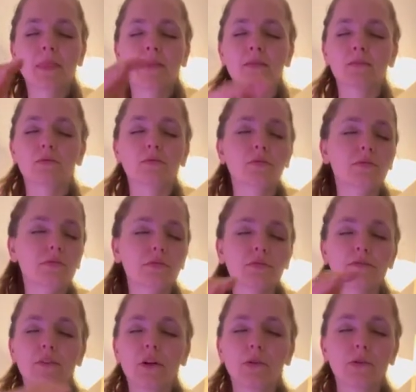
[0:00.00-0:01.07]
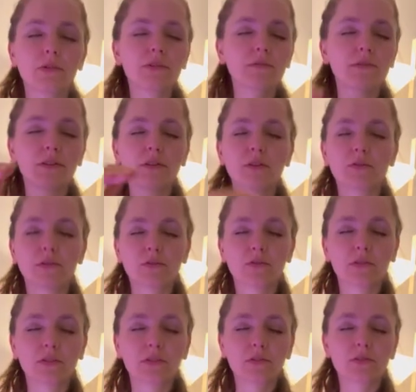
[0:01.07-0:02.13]
So you could just follow this video and do
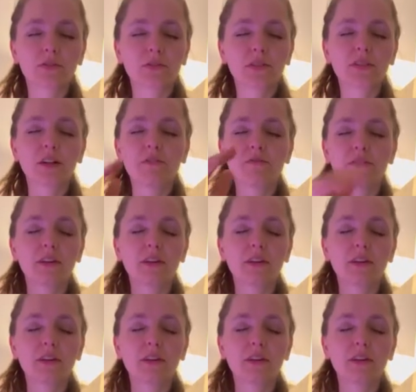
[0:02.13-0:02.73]
this to yourself